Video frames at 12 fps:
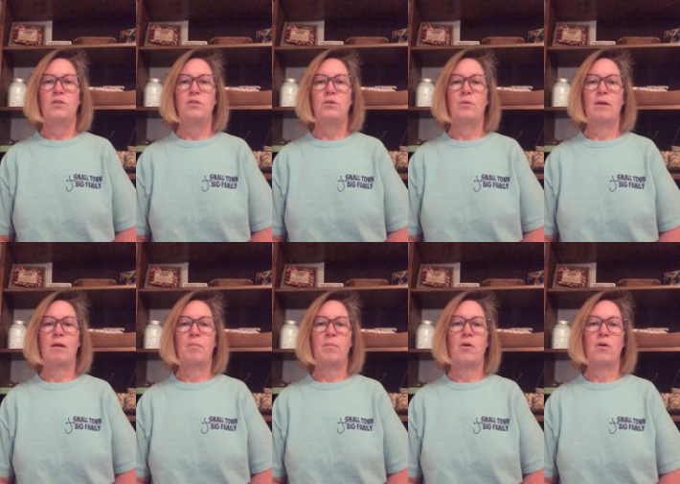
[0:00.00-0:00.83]
doing
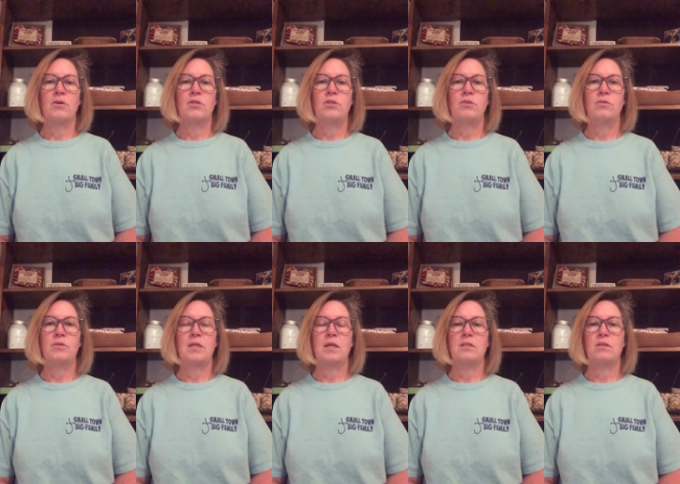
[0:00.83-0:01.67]
our part to
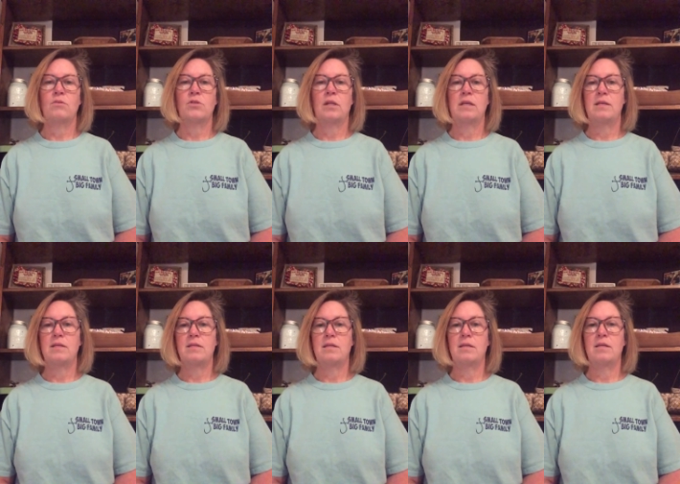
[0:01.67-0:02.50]
stay socially
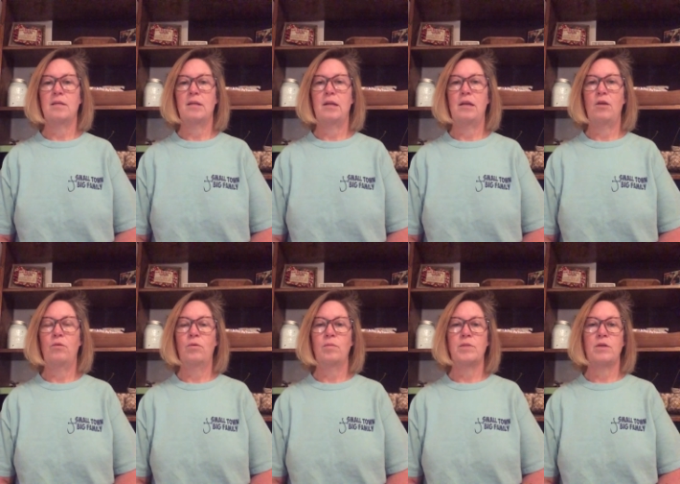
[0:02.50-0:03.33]
distant, no
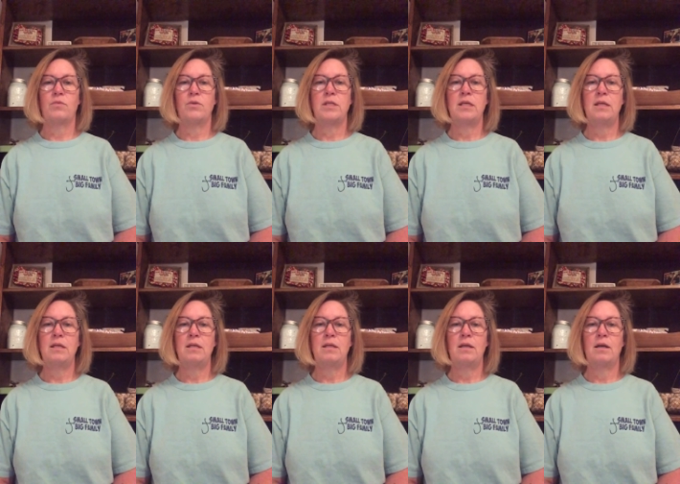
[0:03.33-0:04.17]
groups over
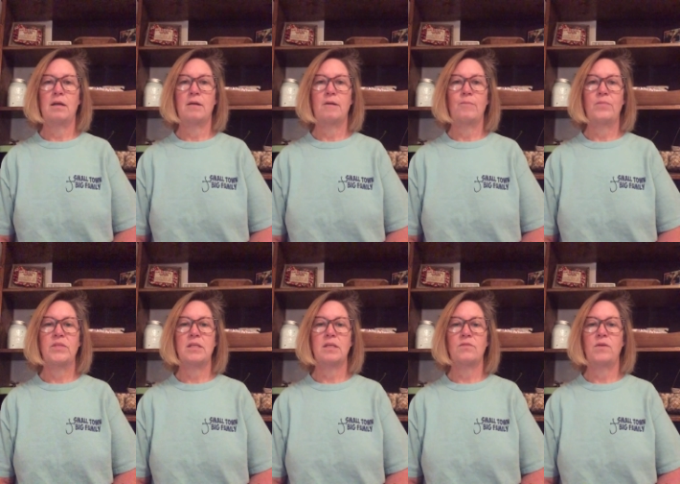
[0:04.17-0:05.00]
10,
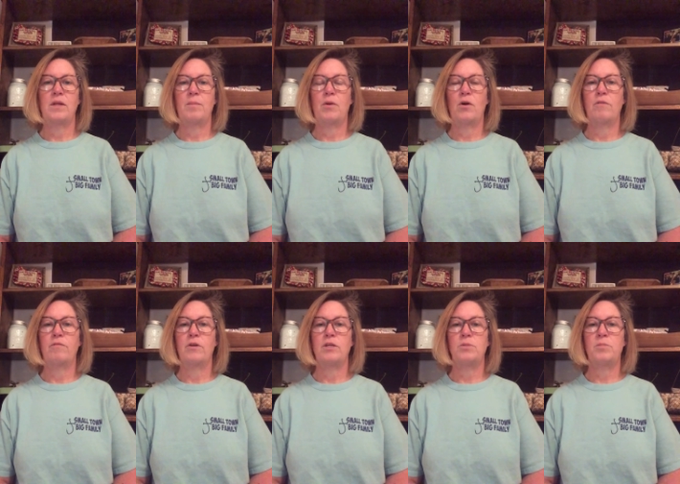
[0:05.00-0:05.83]
6 feet apart for
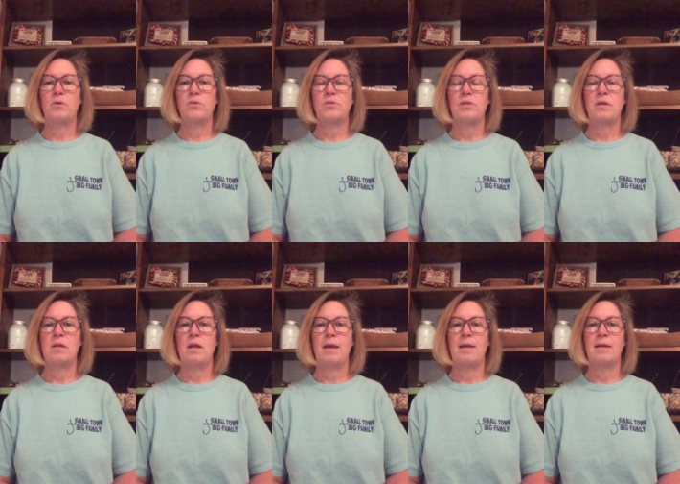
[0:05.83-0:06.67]
each
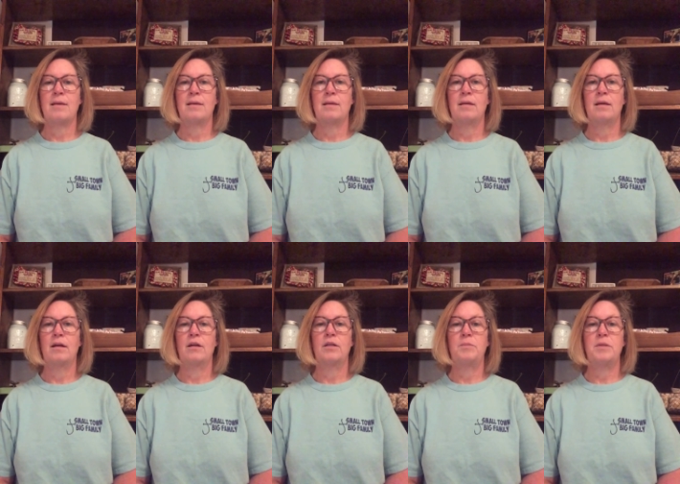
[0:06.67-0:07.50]
person, and a
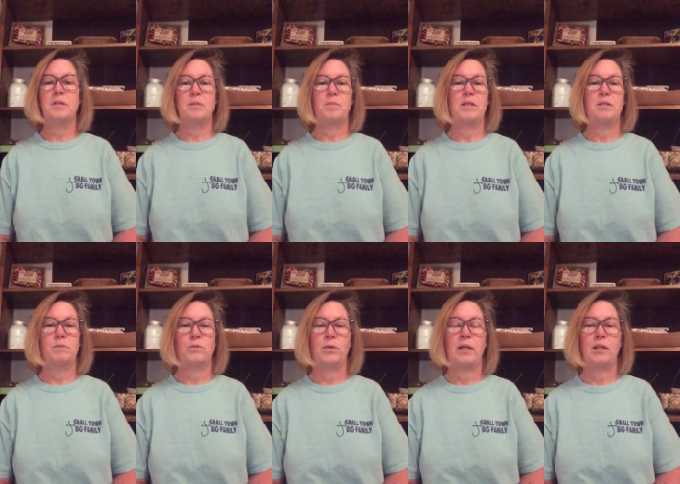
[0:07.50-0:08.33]
good bit of space
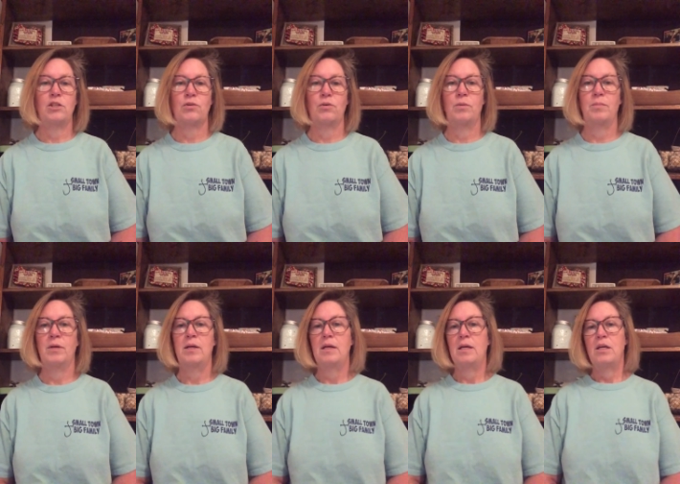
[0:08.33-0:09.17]
between each group.
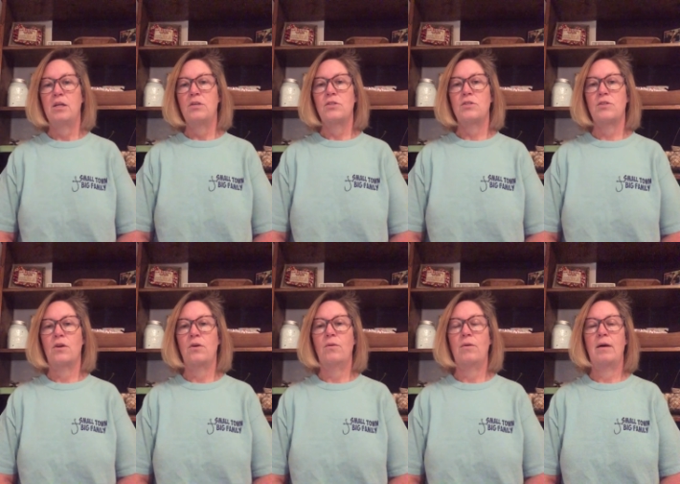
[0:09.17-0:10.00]

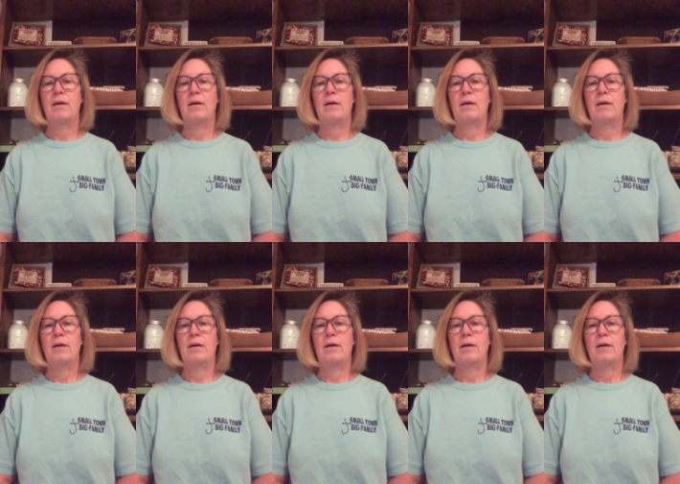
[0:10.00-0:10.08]
So